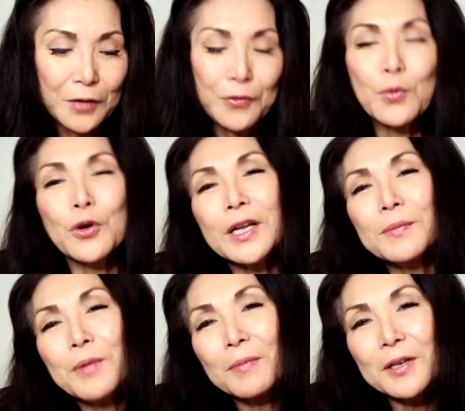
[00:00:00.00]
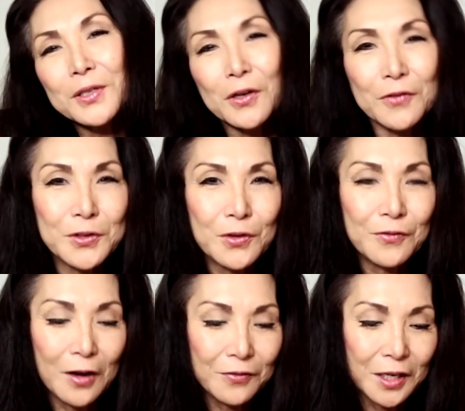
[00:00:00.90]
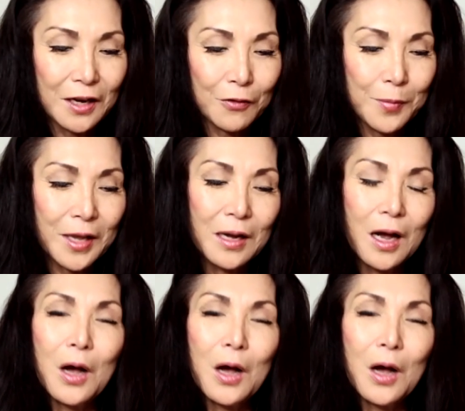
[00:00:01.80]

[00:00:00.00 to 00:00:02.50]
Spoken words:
If you weren't in public service or involved in government,